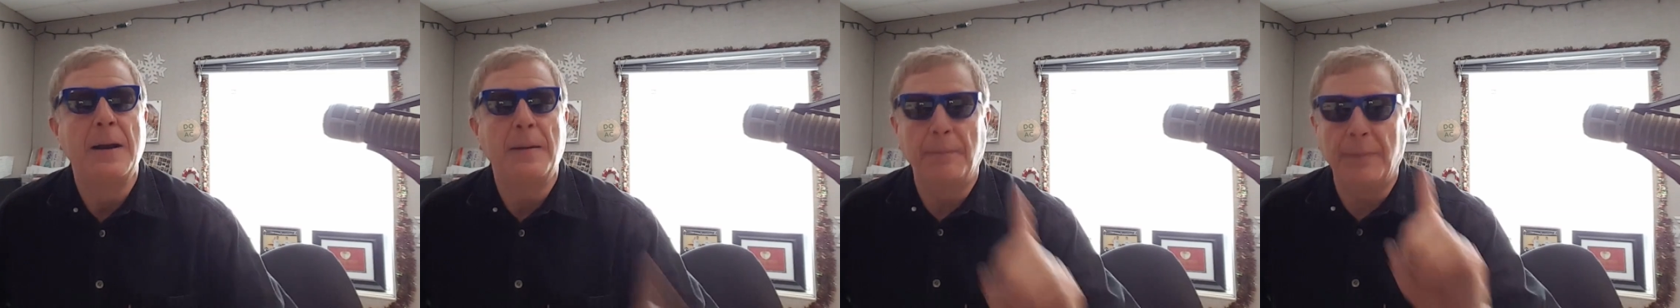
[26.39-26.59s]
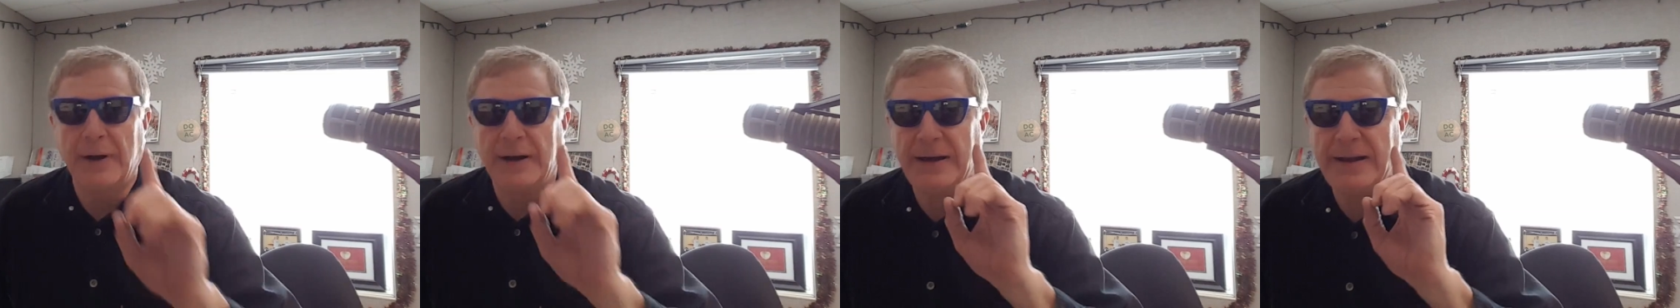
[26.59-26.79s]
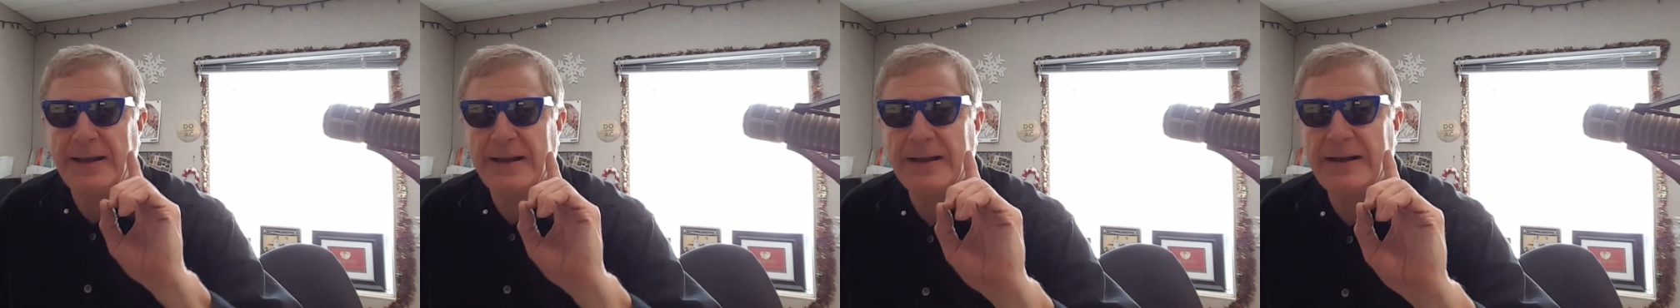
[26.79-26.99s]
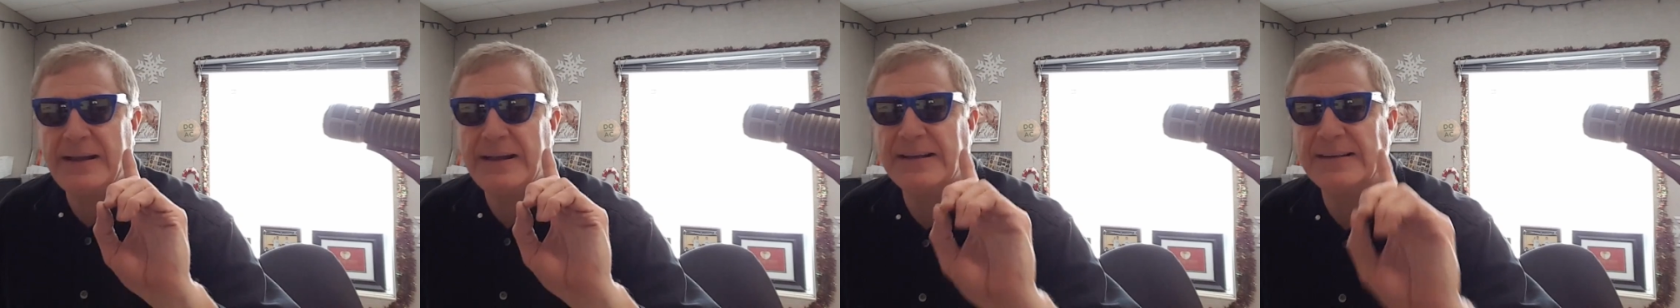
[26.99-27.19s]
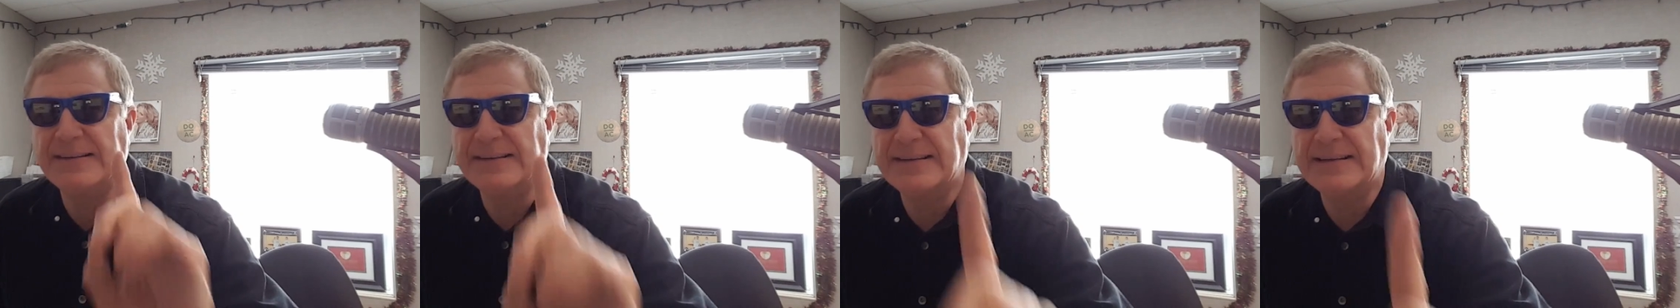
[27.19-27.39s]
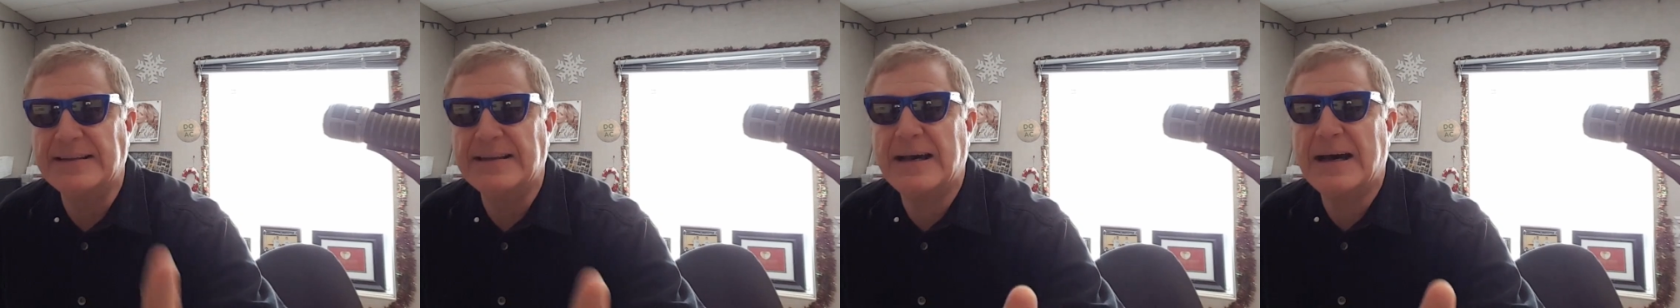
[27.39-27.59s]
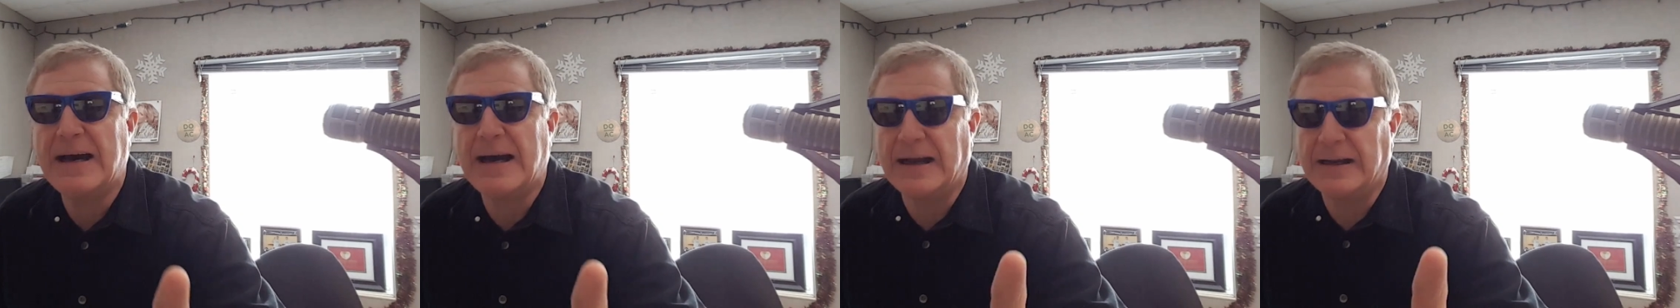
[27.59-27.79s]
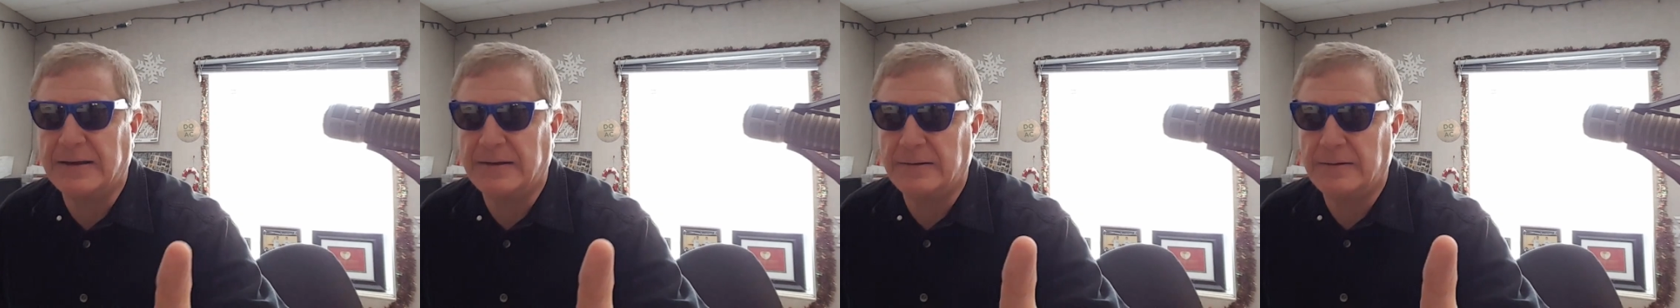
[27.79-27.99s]
but it is
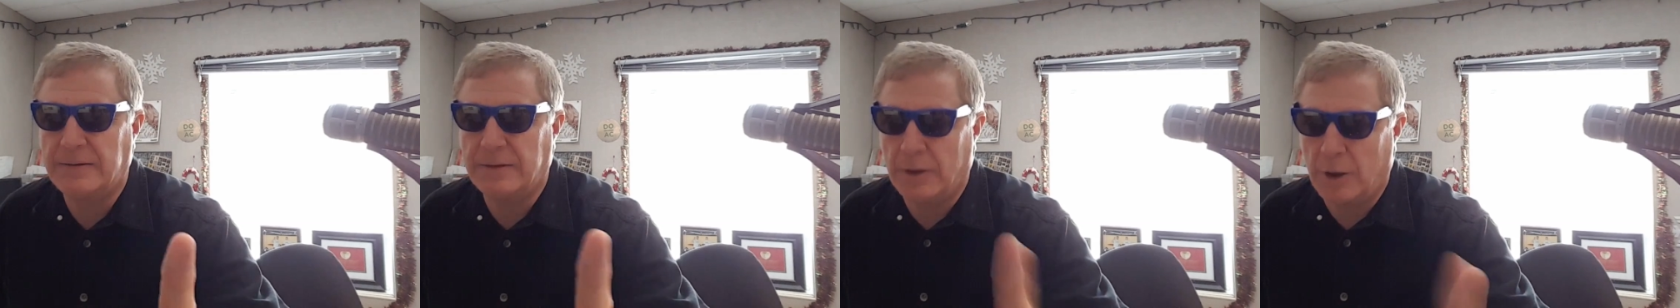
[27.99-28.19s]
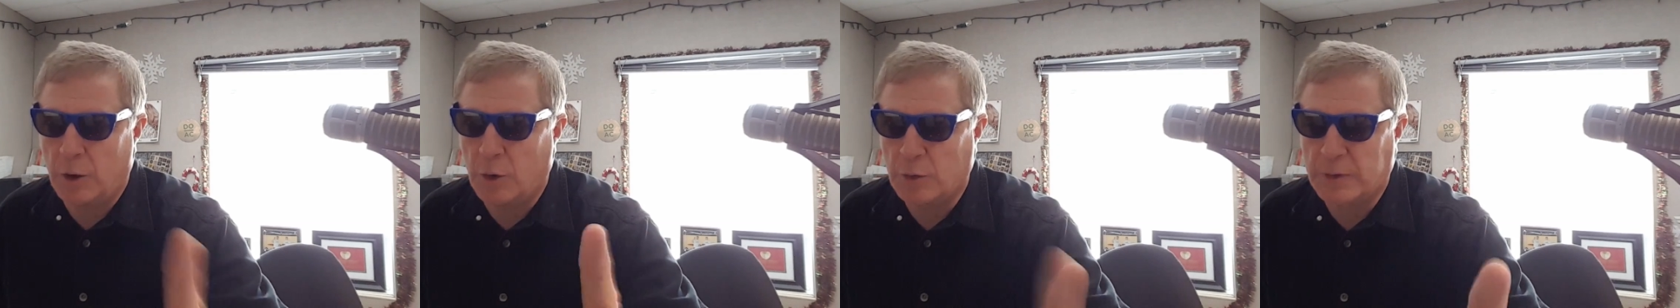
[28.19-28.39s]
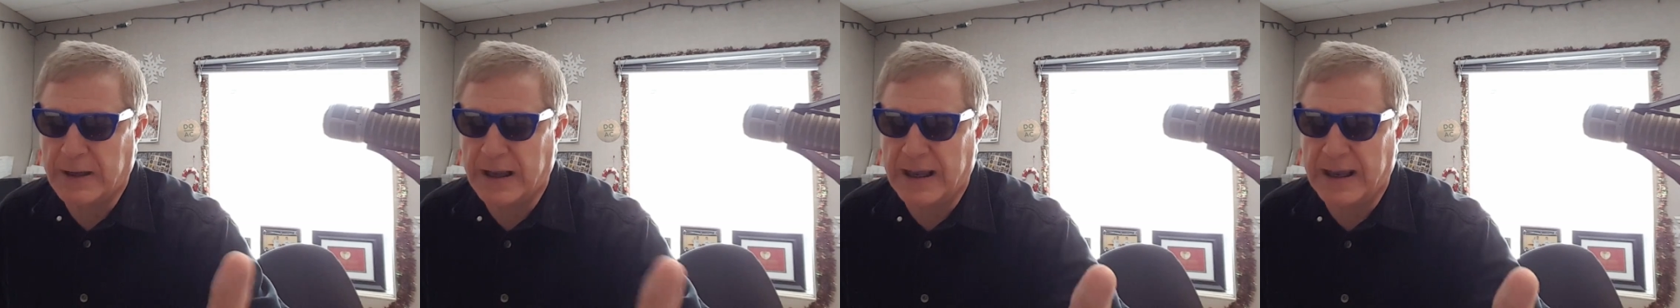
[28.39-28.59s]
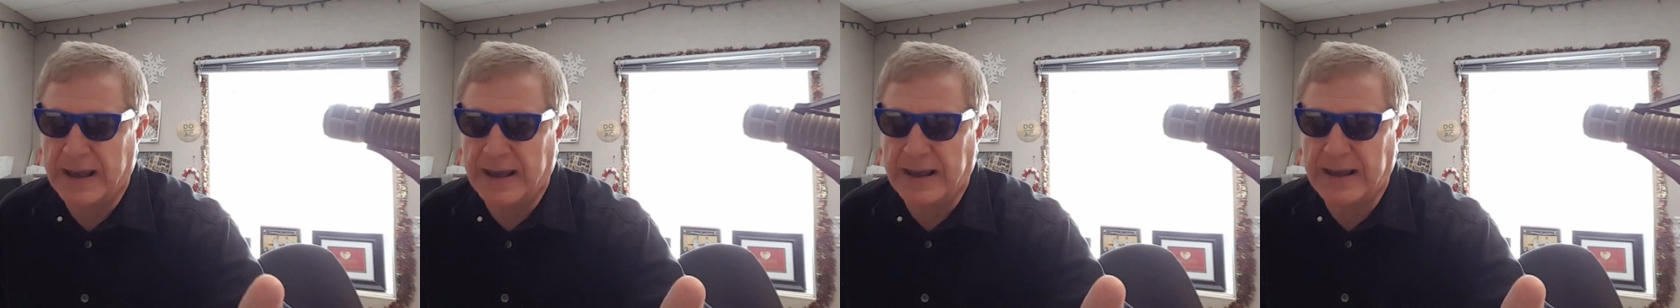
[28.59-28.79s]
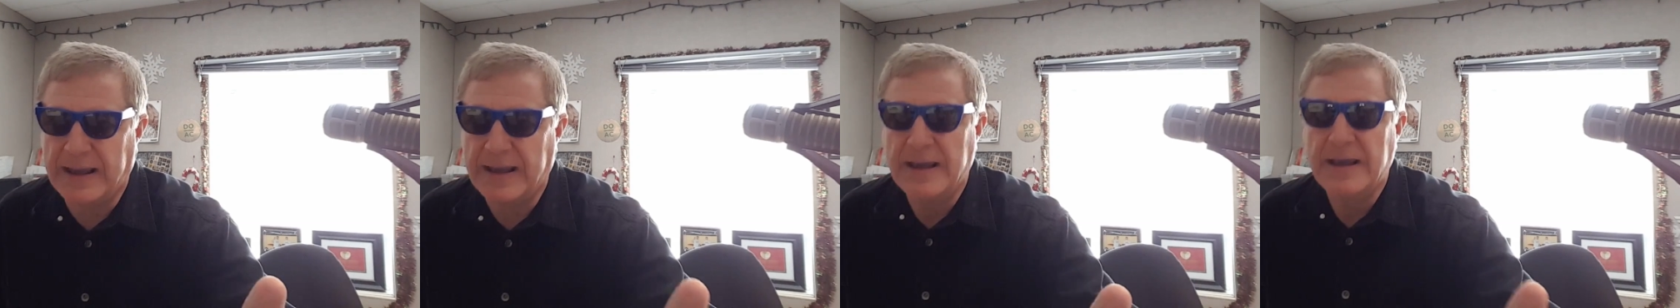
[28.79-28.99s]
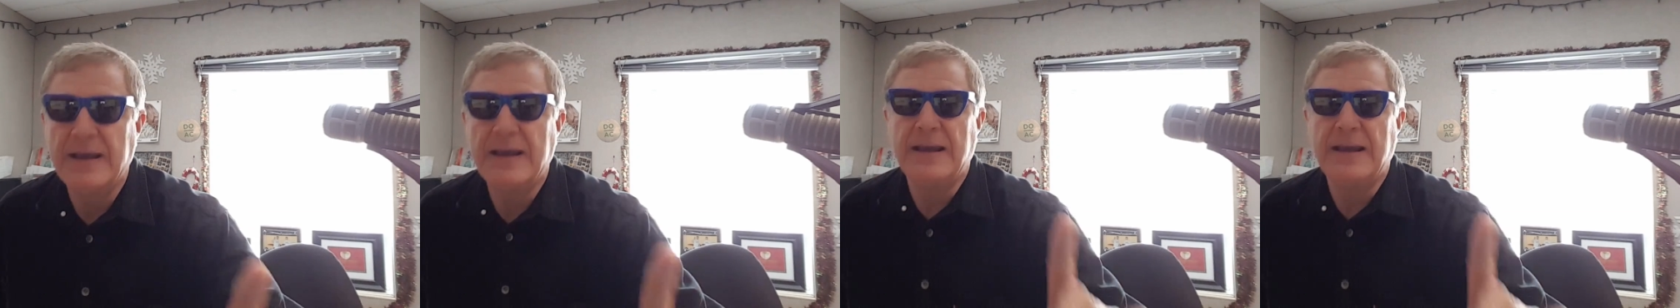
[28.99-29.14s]
not okay